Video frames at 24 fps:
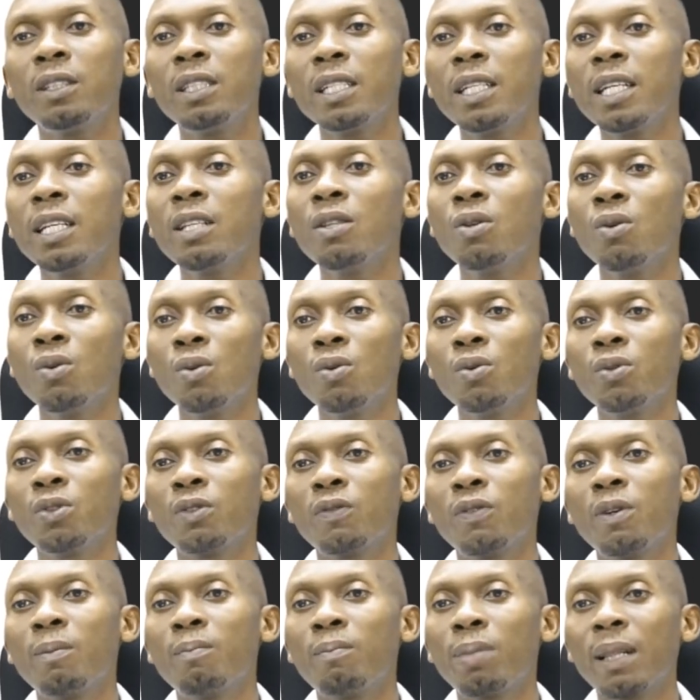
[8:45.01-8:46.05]
digging holes
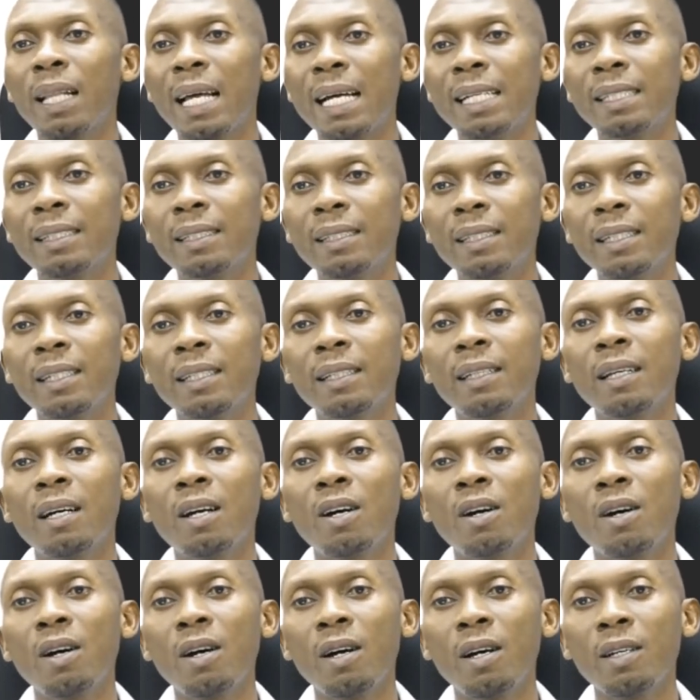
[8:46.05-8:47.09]
for planting
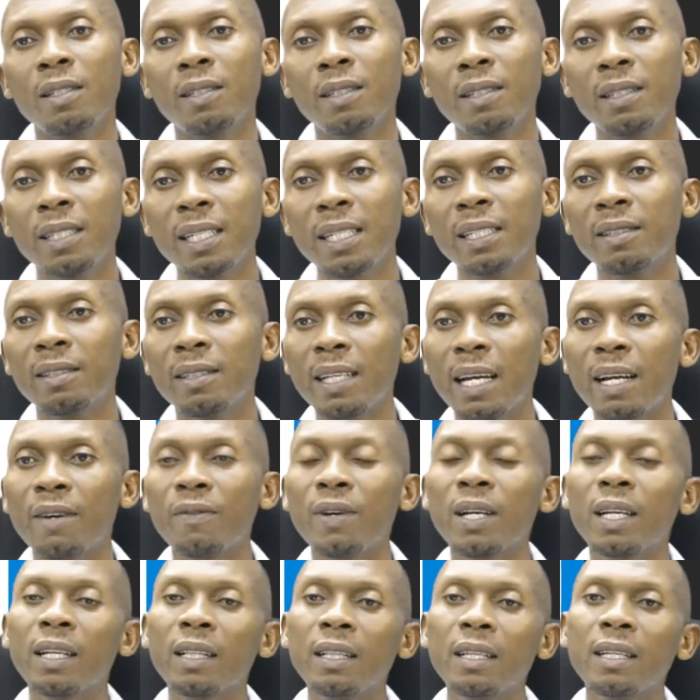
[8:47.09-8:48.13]
uh, seeds
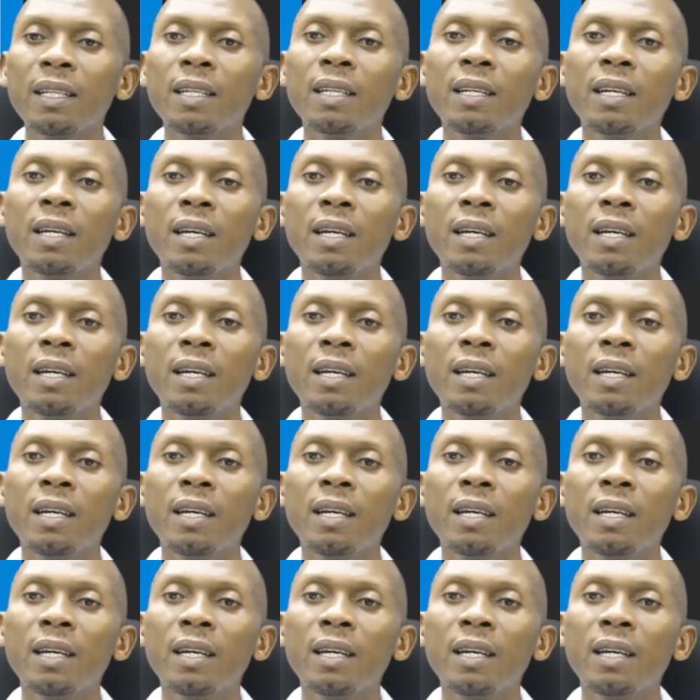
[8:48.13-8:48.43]
directly